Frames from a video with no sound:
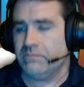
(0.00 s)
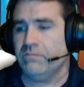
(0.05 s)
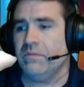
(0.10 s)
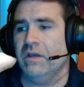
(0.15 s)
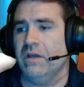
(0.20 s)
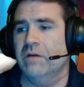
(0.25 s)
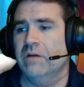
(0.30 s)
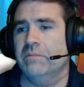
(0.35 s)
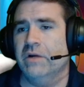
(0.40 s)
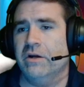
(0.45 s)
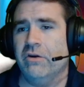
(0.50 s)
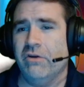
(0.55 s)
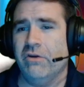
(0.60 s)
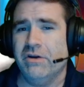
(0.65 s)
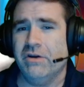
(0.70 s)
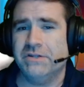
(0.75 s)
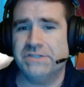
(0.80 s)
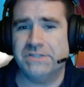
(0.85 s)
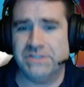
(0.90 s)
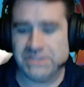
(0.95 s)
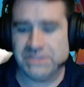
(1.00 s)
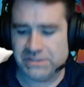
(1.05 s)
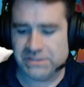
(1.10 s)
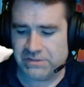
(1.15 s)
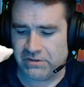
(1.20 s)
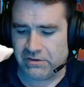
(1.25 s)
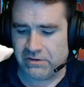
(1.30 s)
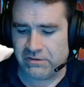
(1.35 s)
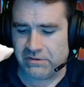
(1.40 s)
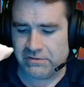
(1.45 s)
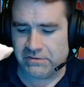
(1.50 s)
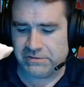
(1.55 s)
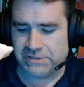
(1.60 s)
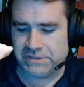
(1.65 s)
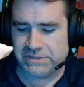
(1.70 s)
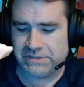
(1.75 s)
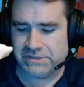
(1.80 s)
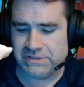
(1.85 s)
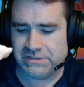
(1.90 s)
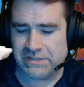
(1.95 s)
Across the
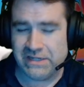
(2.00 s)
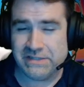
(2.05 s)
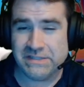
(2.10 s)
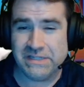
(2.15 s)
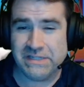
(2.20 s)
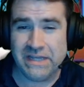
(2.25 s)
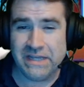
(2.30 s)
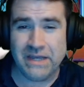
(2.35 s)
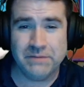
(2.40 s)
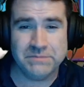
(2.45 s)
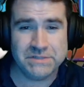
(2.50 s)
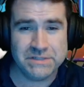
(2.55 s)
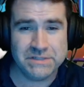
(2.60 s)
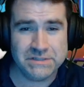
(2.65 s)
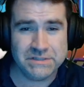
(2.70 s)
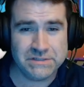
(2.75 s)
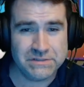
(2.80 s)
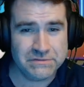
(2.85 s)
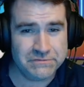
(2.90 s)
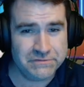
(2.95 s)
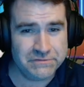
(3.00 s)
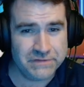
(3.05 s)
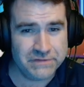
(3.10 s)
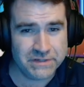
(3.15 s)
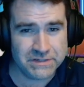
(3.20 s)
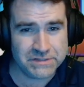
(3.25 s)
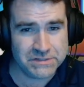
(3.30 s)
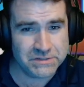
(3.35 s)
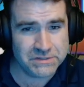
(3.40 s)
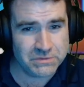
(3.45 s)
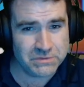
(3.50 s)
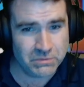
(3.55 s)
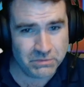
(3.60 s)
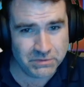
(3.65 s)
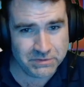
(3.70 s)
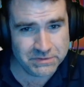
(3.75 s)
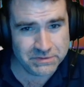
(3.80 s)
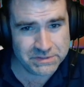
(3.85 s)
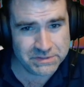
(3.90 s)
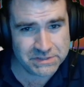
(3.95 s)
Stars attempted to fix
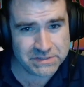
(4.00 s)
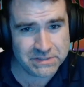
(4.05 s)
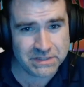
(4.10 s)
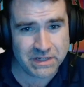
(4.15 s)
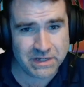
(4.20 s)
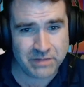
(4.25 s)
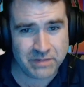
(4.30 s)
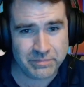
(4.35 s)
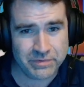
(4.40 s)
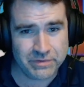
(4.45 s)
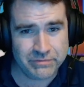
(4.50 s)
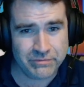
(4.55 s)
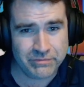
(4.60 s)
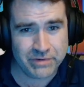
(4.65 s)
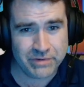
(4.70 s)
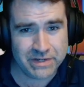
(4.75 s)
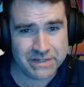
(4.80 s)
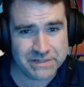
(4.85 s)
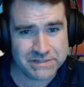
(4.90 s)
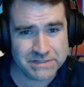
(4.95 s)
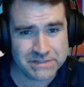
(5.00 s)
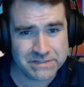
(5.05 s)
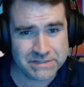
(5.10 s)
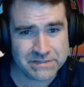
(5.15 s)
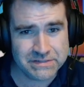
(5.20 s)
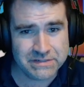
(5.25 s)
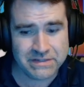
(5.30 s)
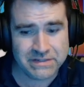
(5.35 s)
swords in a couple of ways.